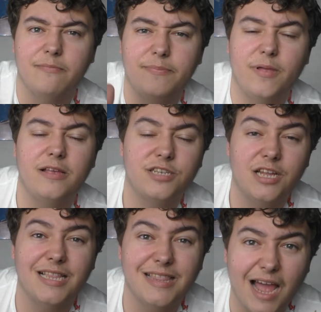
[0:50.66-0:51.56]
please
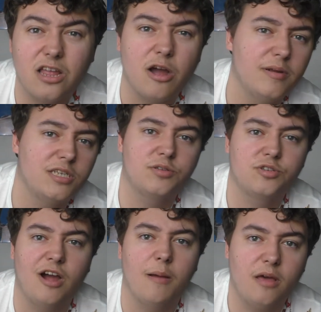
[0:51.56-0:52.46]
see the like, comment,
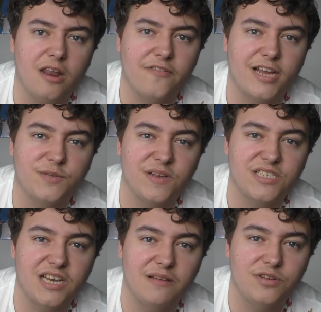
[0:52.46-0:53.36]
subscribe, click the notification bell
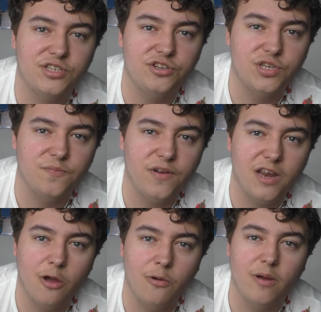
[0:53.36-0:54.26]
so you never miss a YouTube video.